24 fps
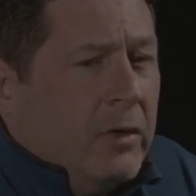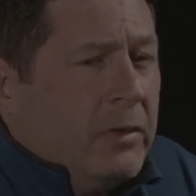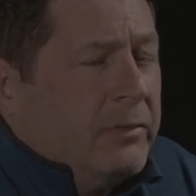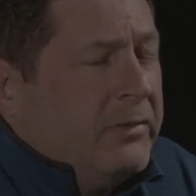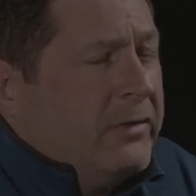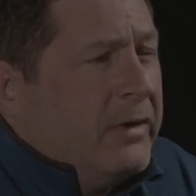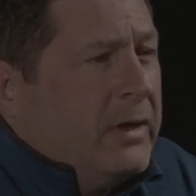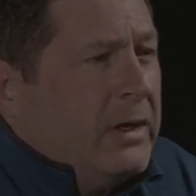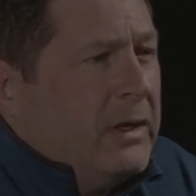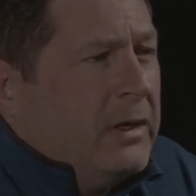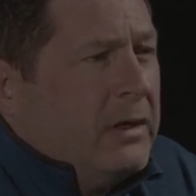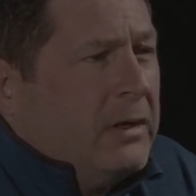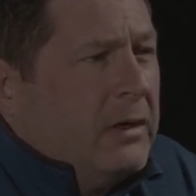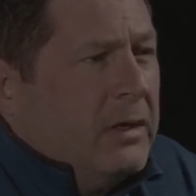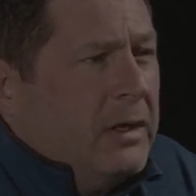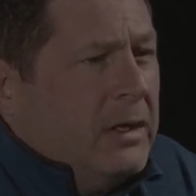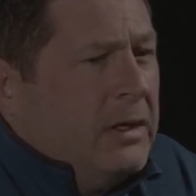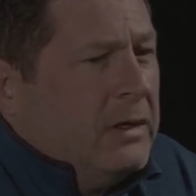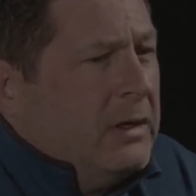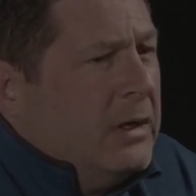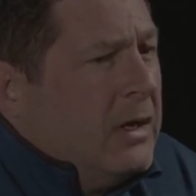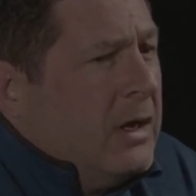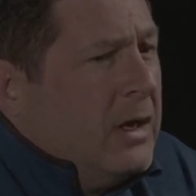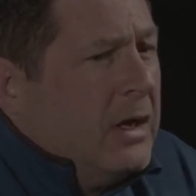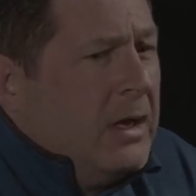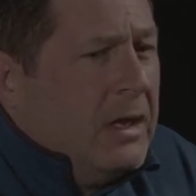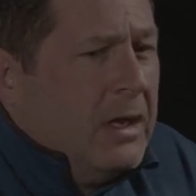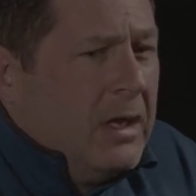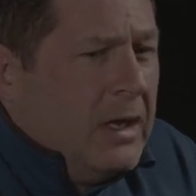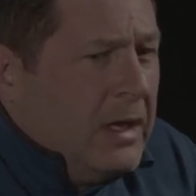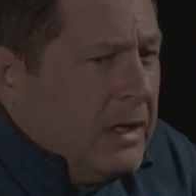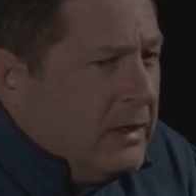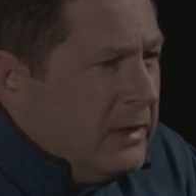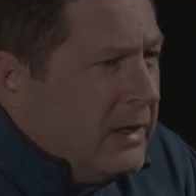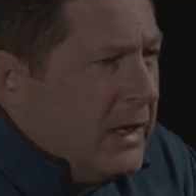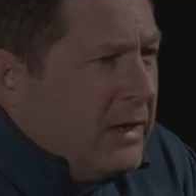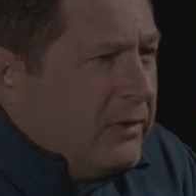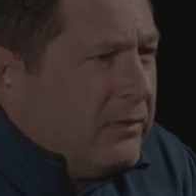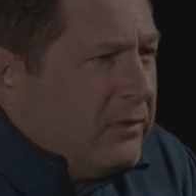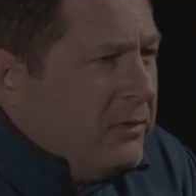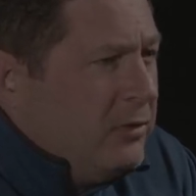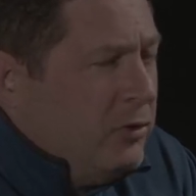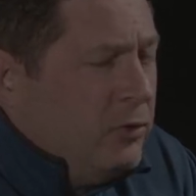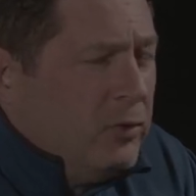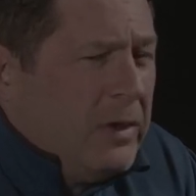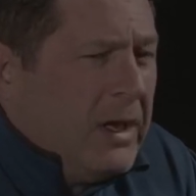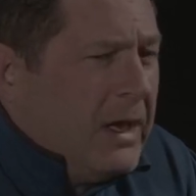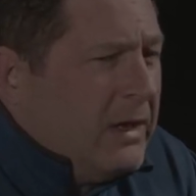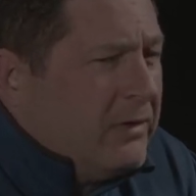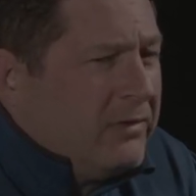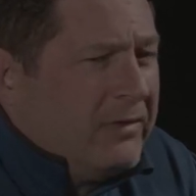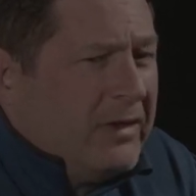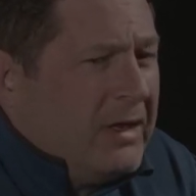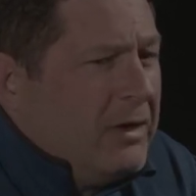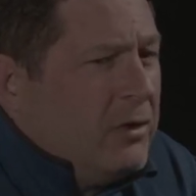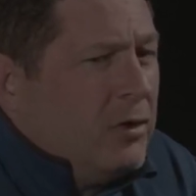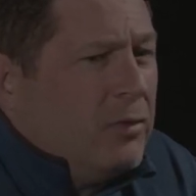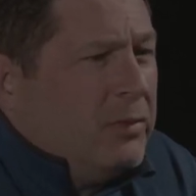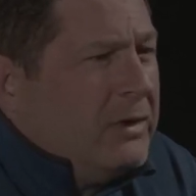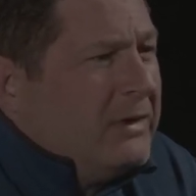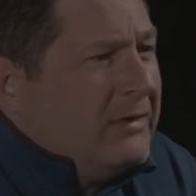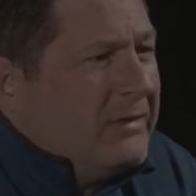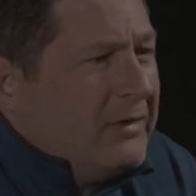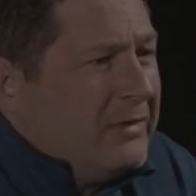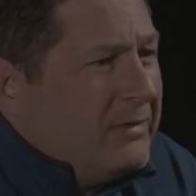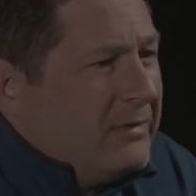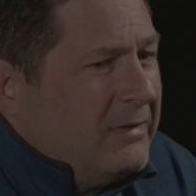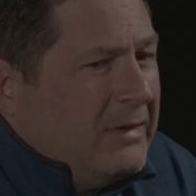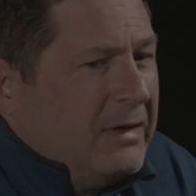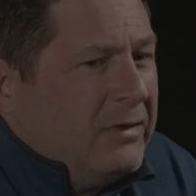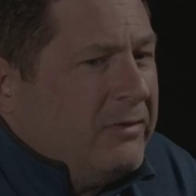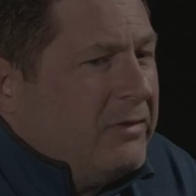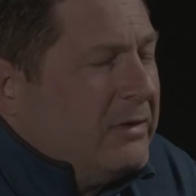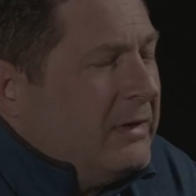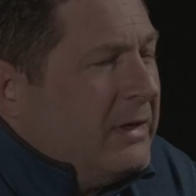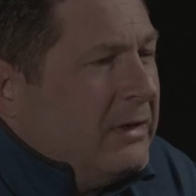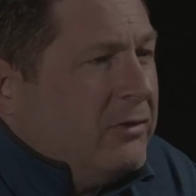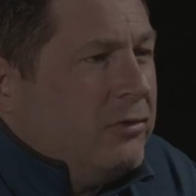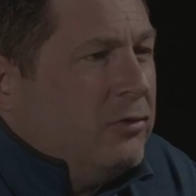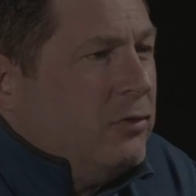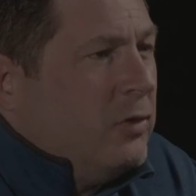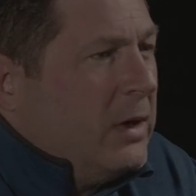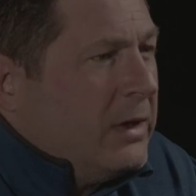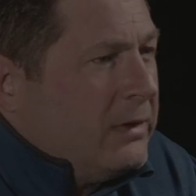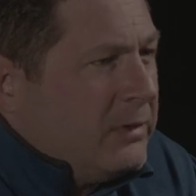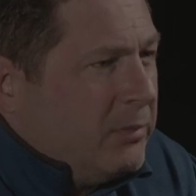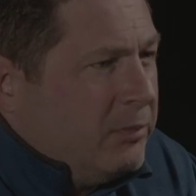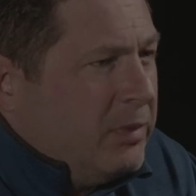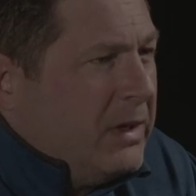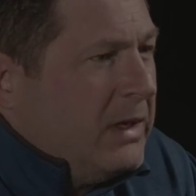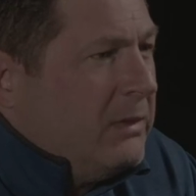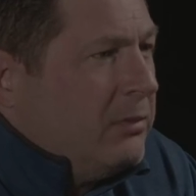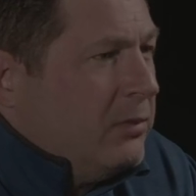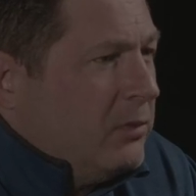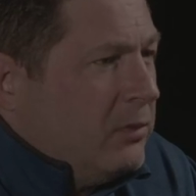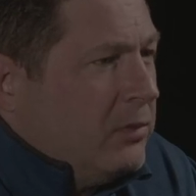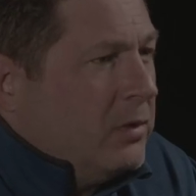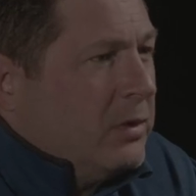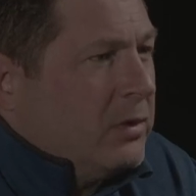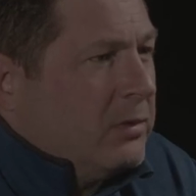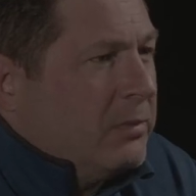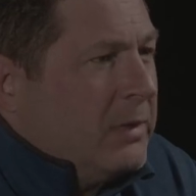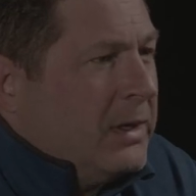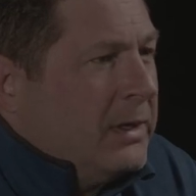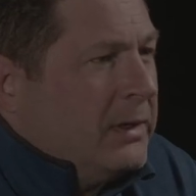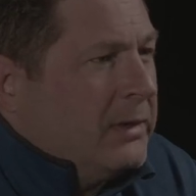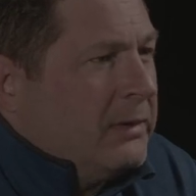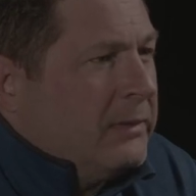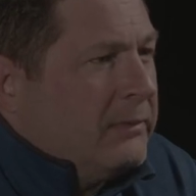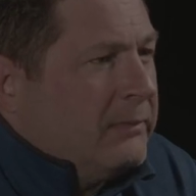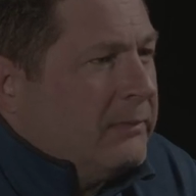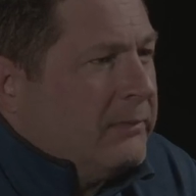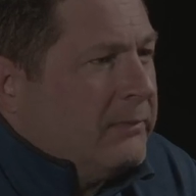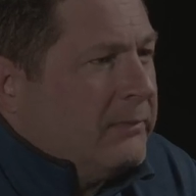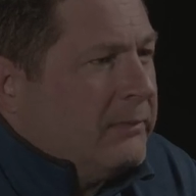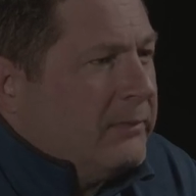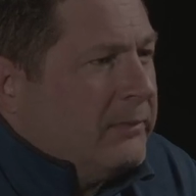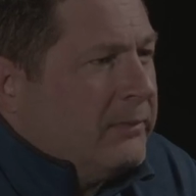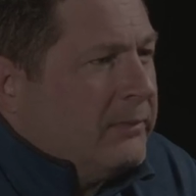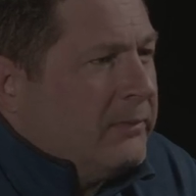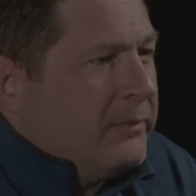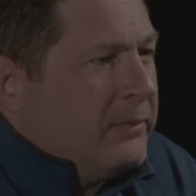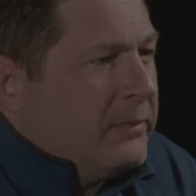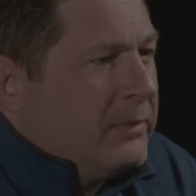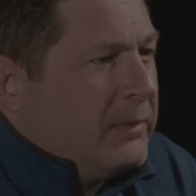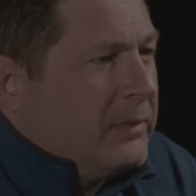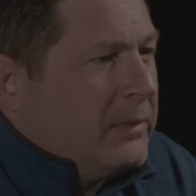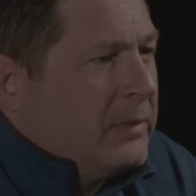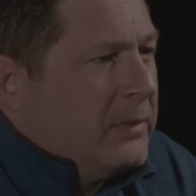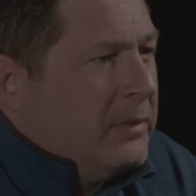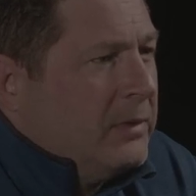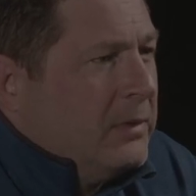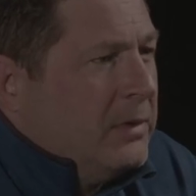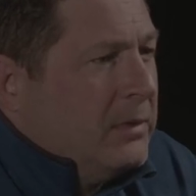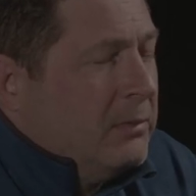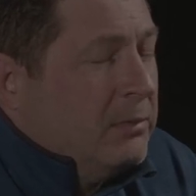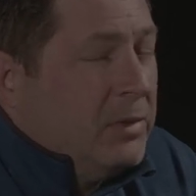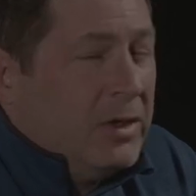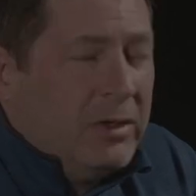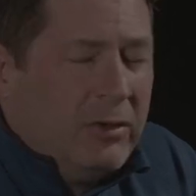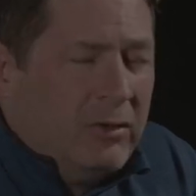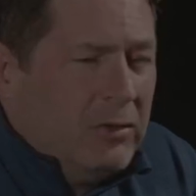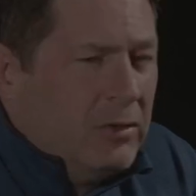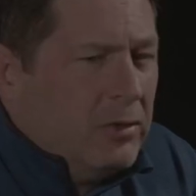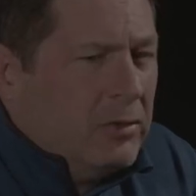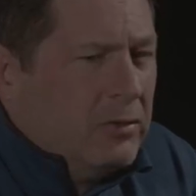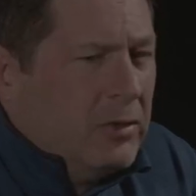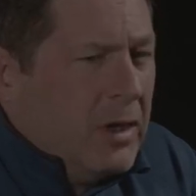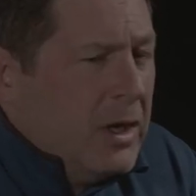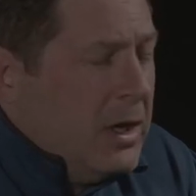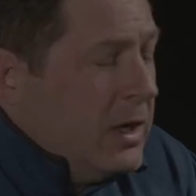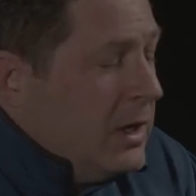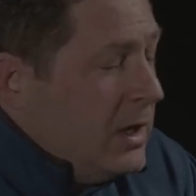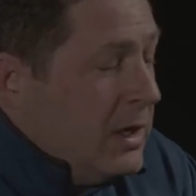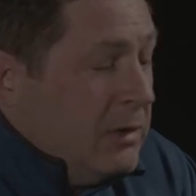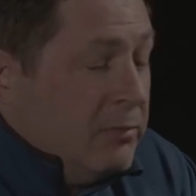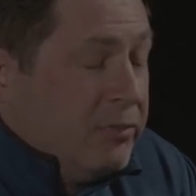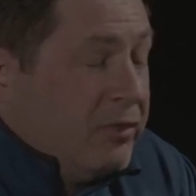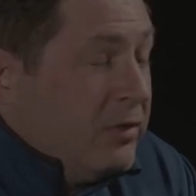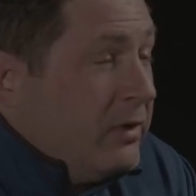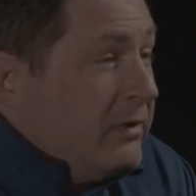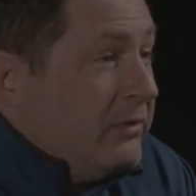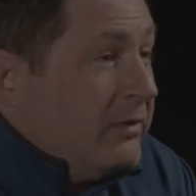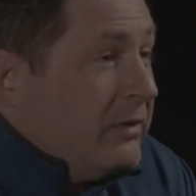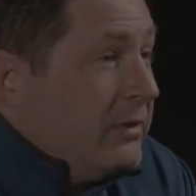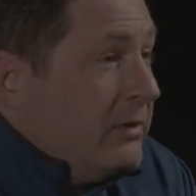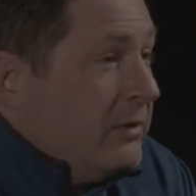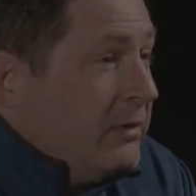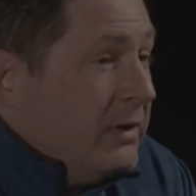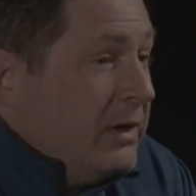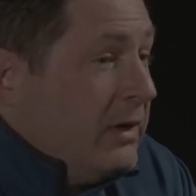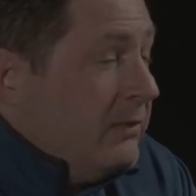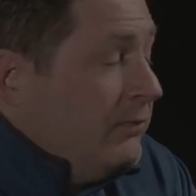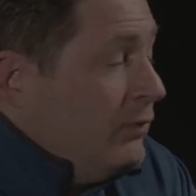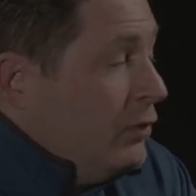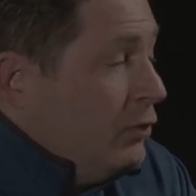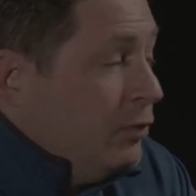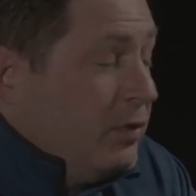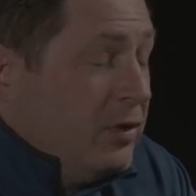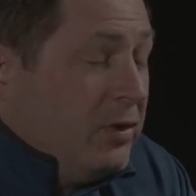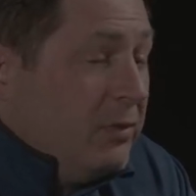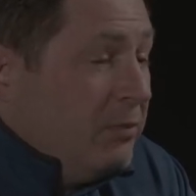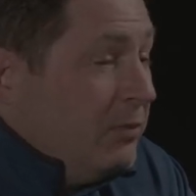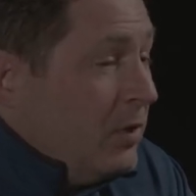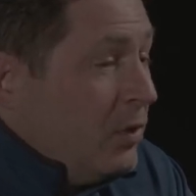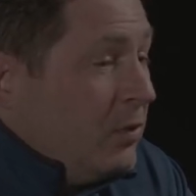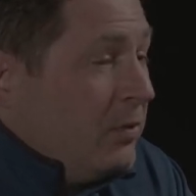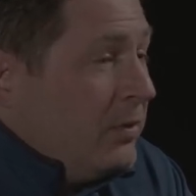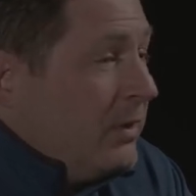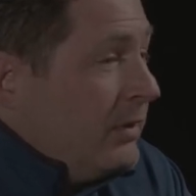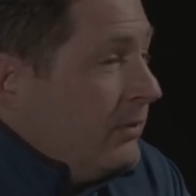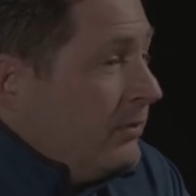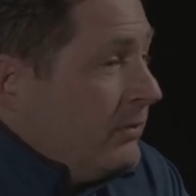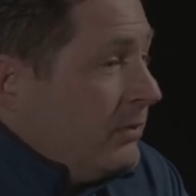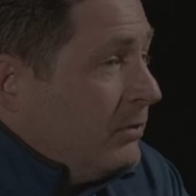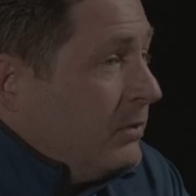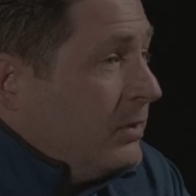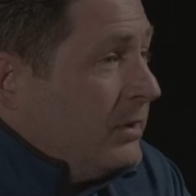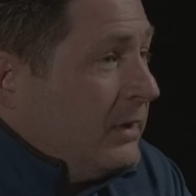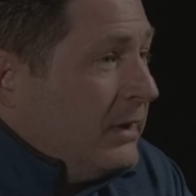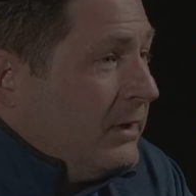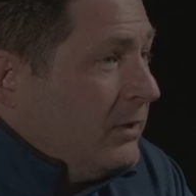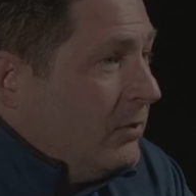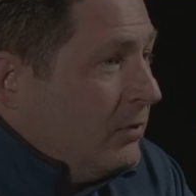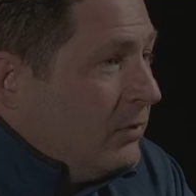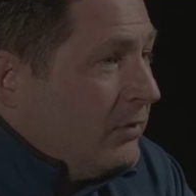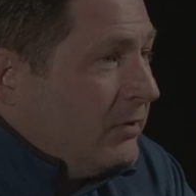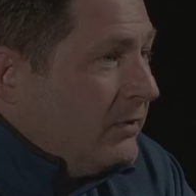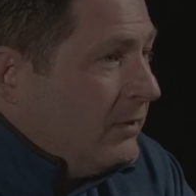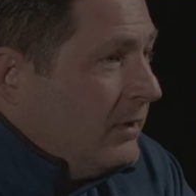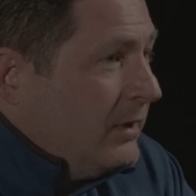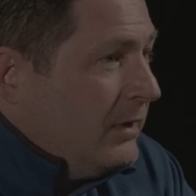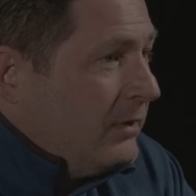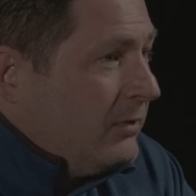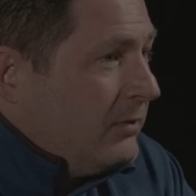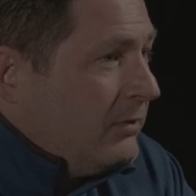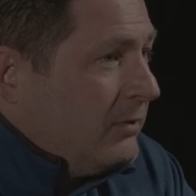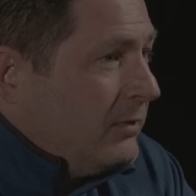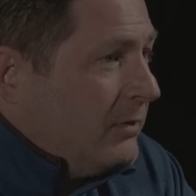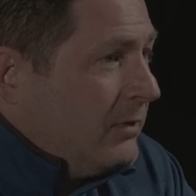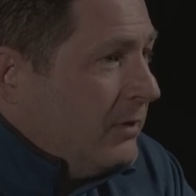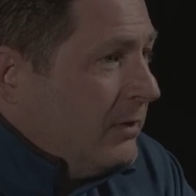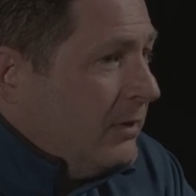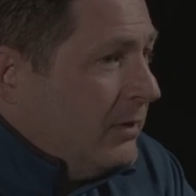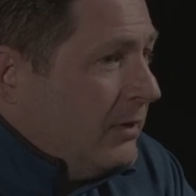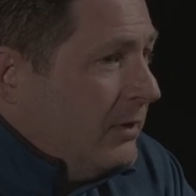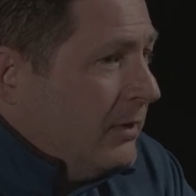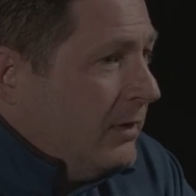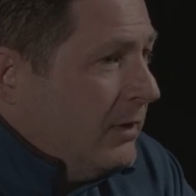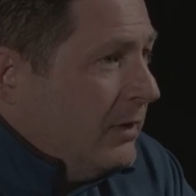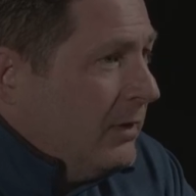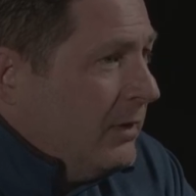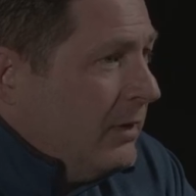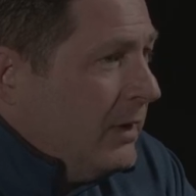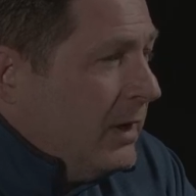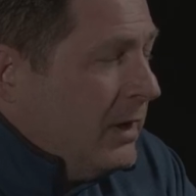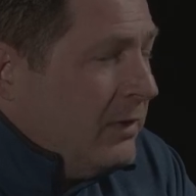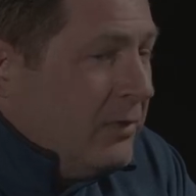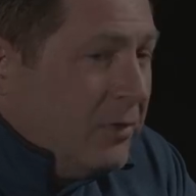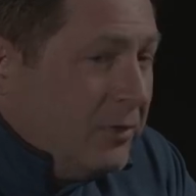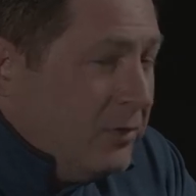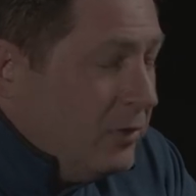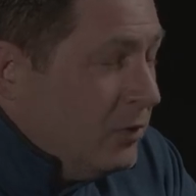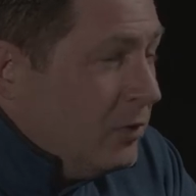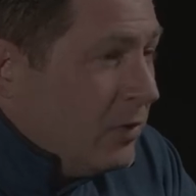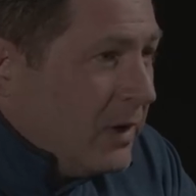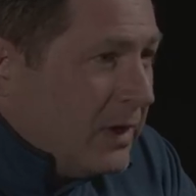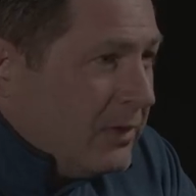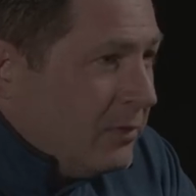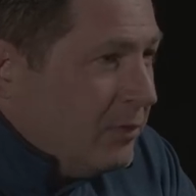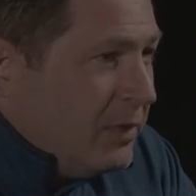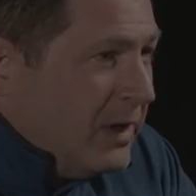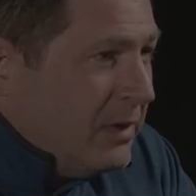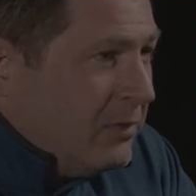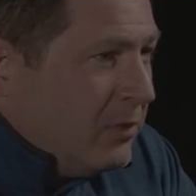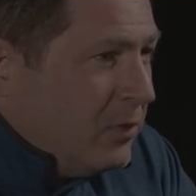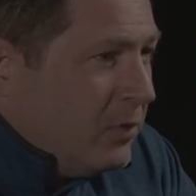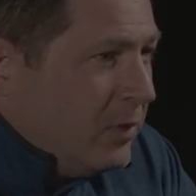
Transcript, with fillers: So I'm saying, in, unless you can't say nobody's a snitch unless you got the paperwork, man. Mm-hmm. But you know, in prison, if you put a bone on someone like you're a snitch, and there you don't got the